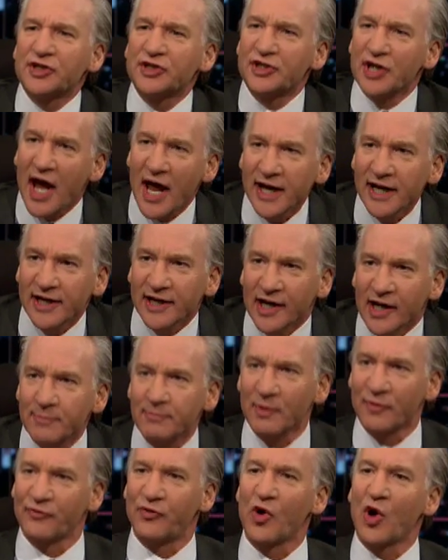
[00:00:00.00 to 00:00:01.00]
studied it
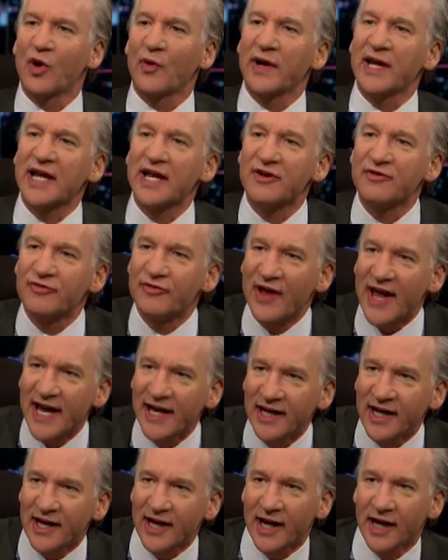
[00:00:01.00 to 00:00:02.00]
oh, before oh, he
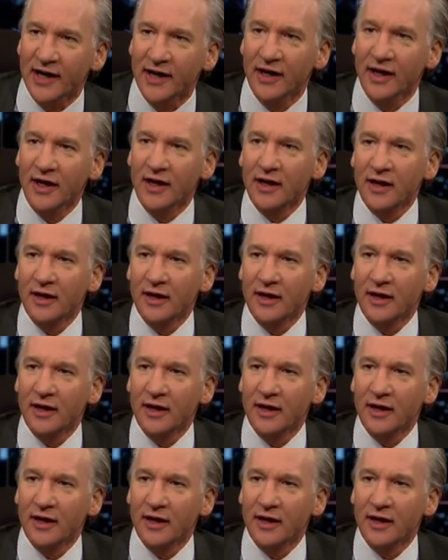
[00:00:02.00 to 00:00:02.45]
invaded Bill. it. I'm